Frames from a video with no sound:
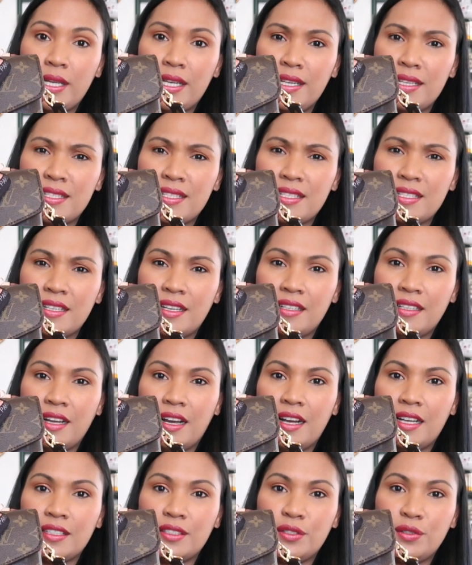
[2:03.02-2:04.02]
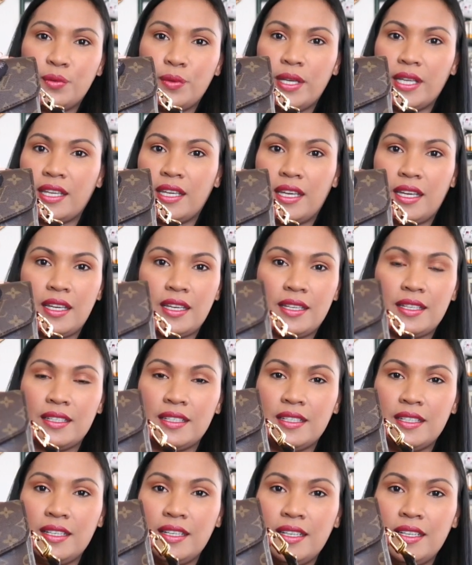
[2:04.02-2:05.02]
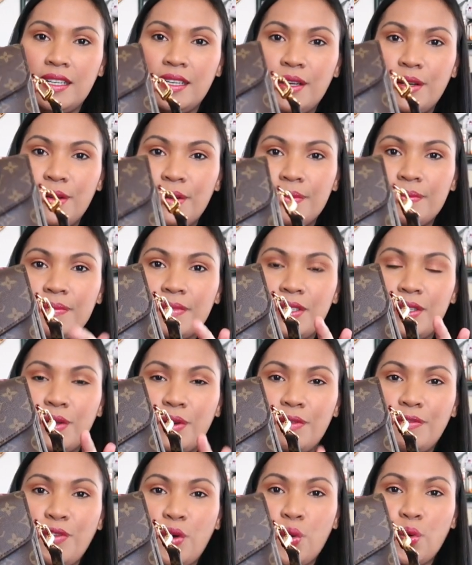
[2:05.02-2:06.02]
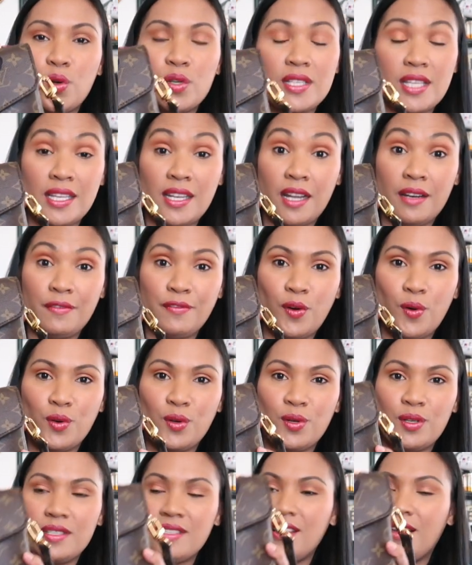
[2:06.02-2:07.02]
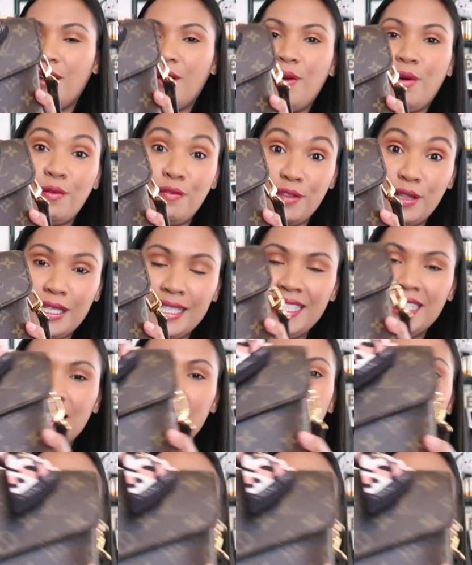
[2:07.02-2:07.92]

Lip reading: it is not doing a, focus and unfocus, hopefully.